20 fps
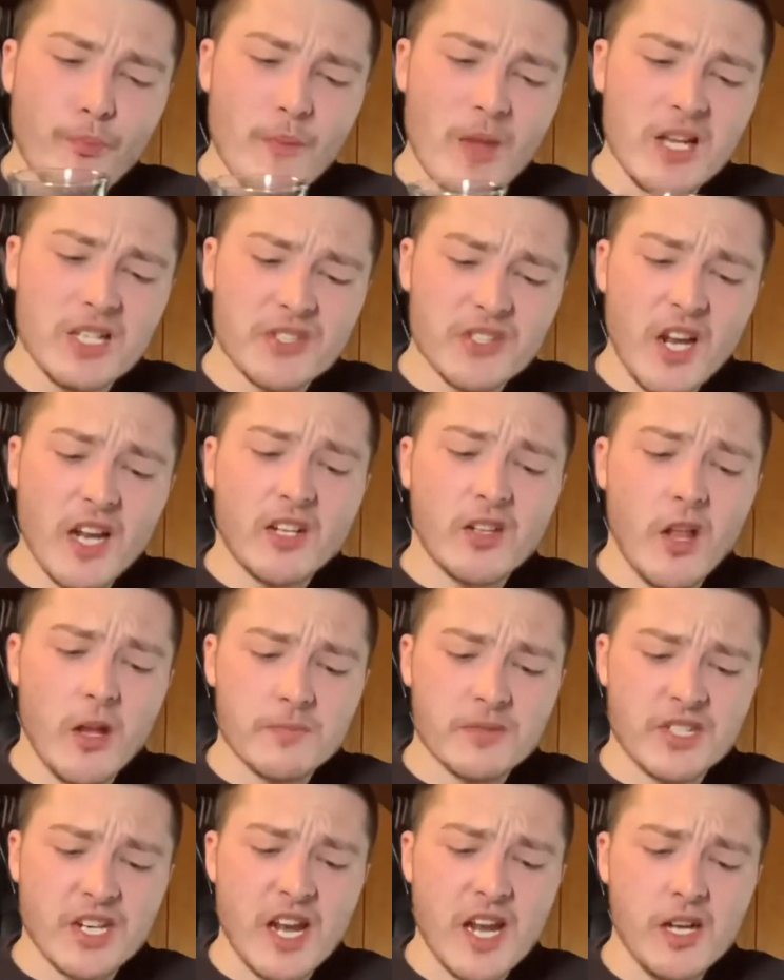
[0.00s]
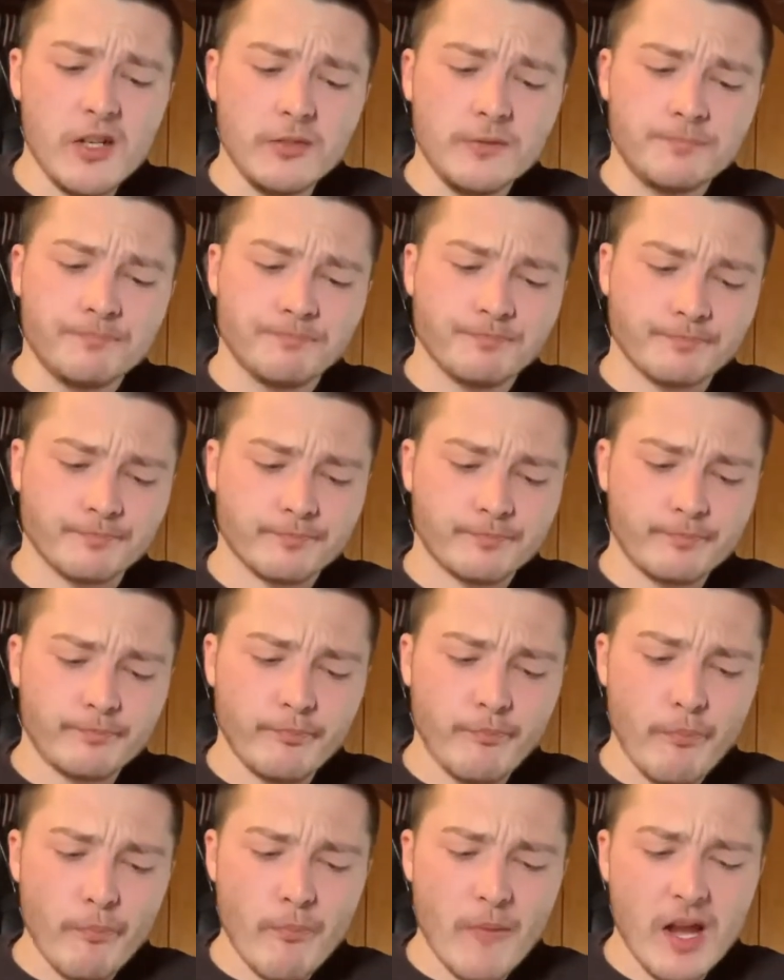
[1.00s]
Cyclops scale.
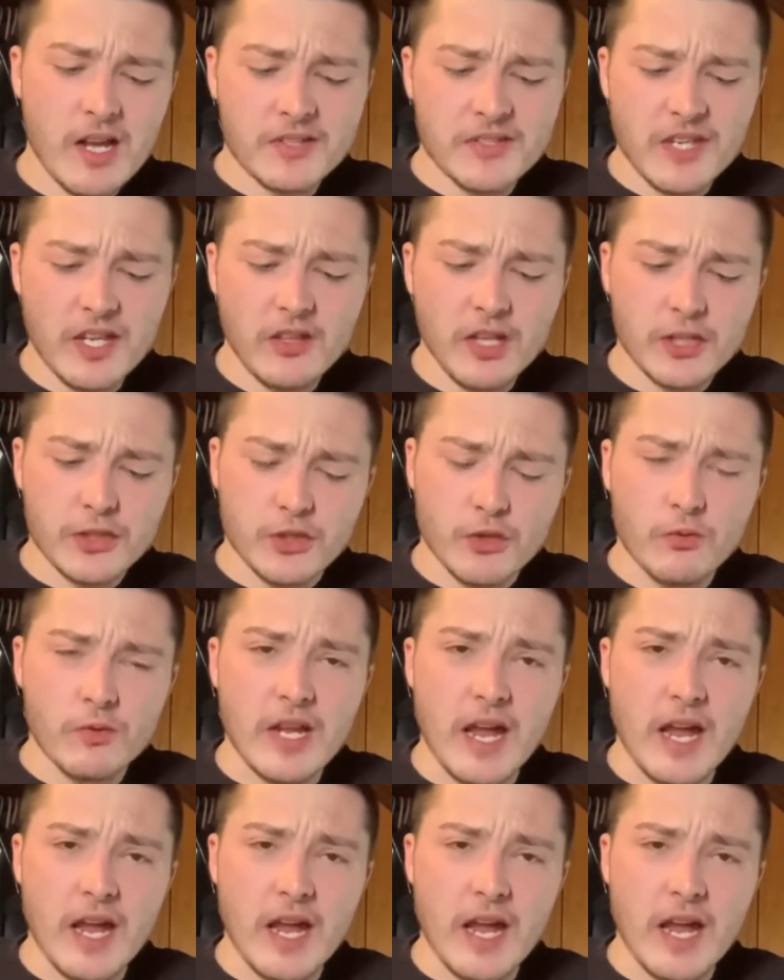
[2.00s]
I'd say like two and a